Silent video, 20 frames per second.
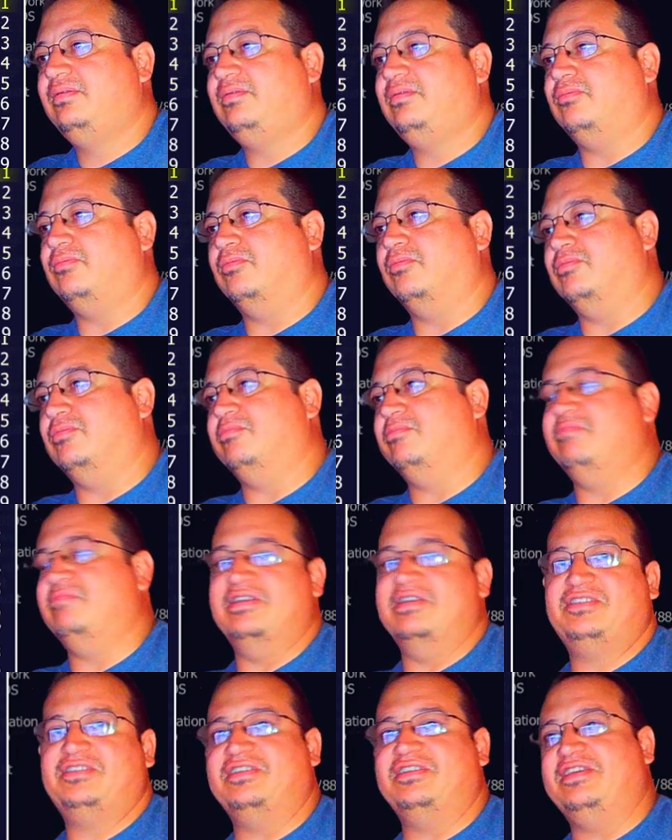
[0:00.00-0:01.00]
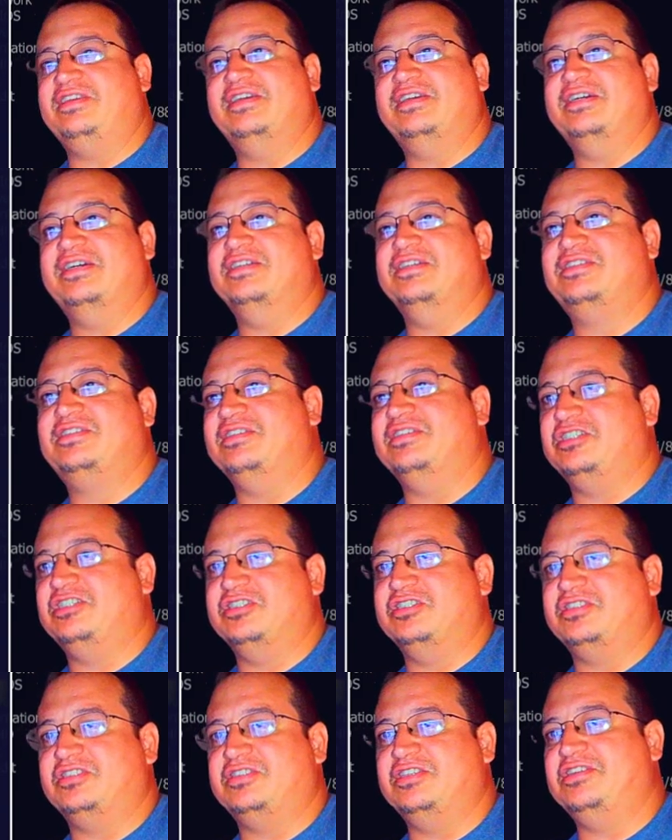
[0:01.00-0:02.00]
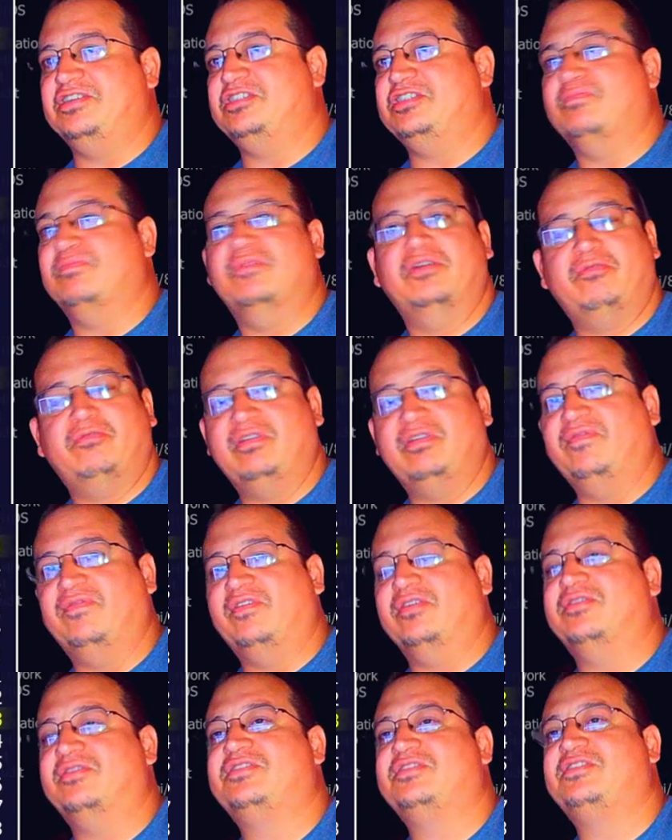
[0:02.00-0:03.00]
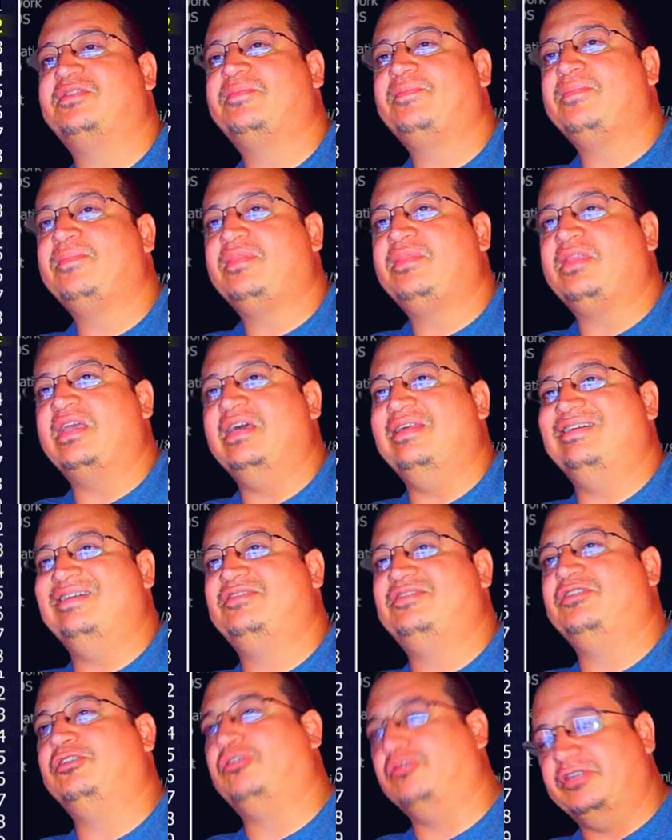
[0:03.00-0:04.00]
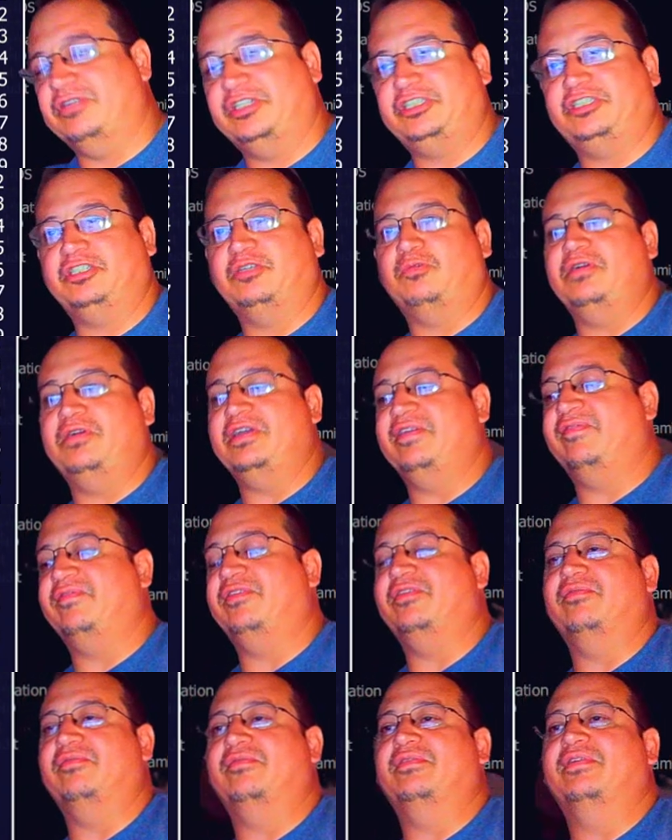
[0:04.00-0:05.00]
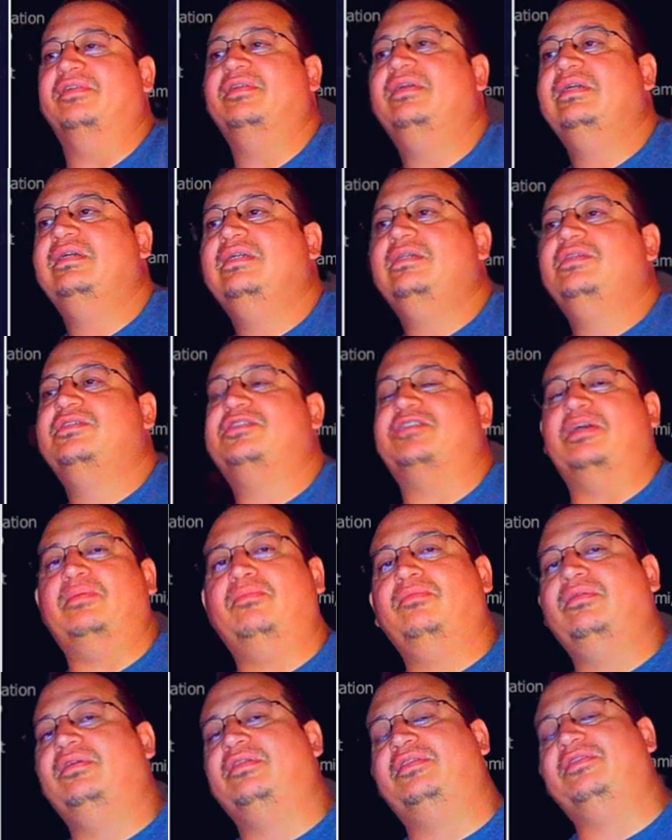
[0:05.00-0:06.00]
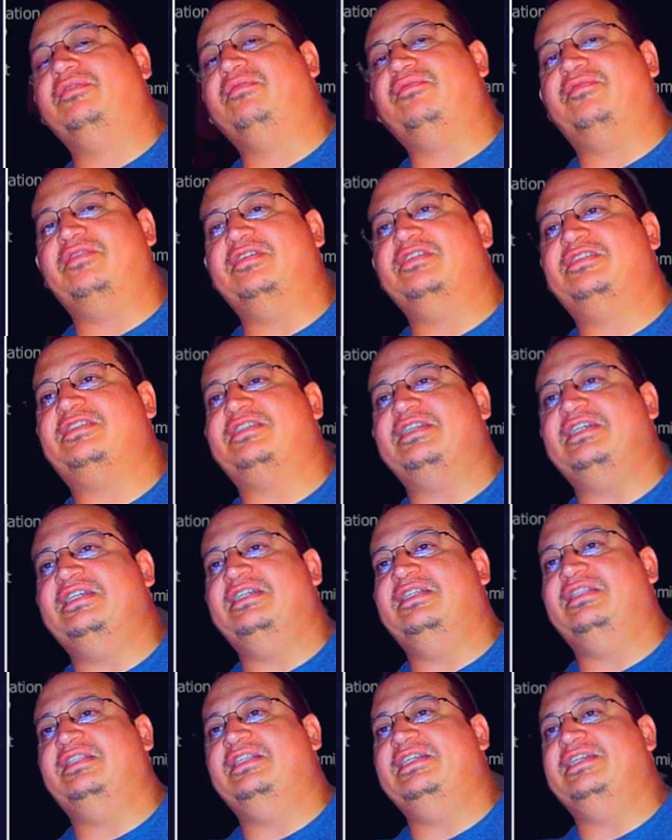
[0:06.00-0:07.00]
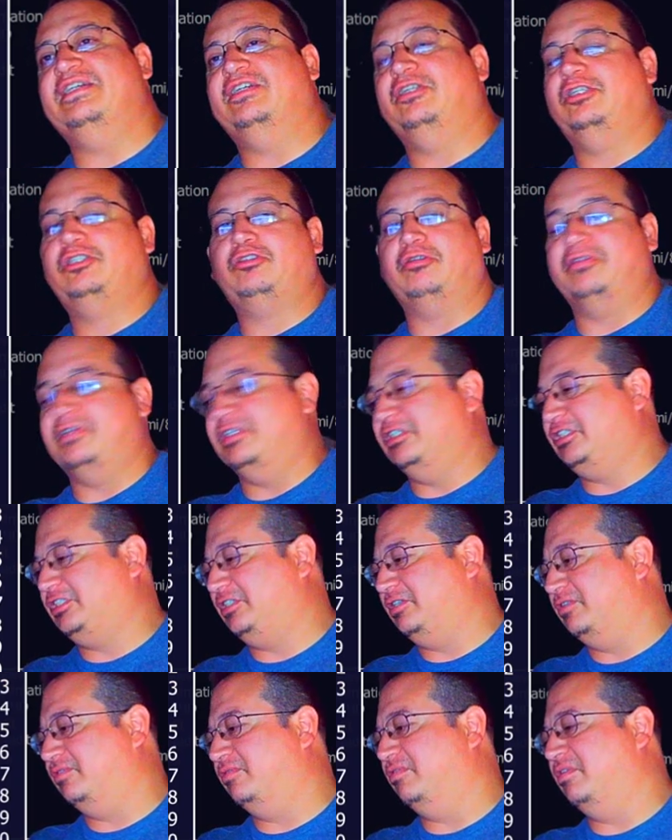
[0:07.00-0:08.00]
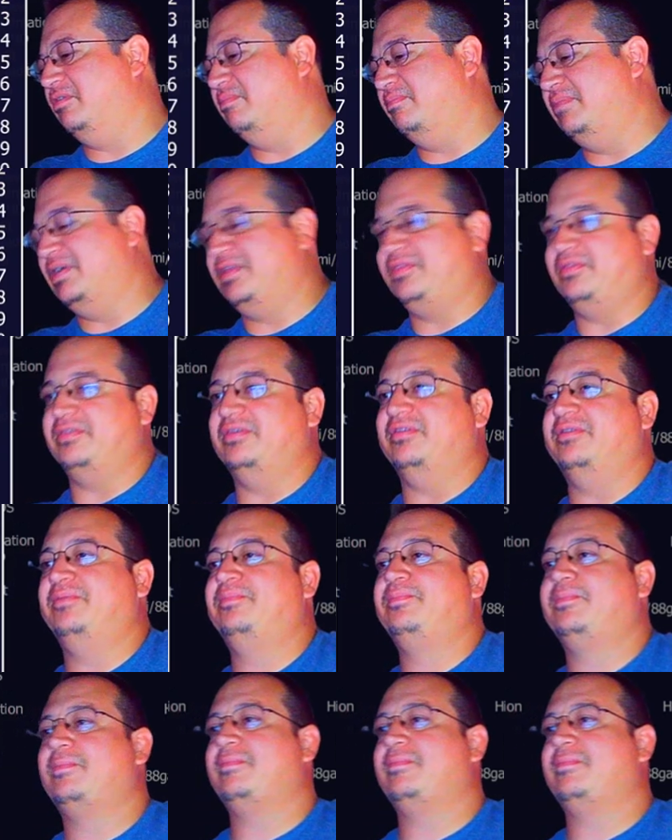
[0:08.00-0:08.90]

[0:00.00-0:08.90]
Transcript: Or S N E S, it's just these but reverse. And that's the traditional way of doing it. So I want to do this in the traditional method.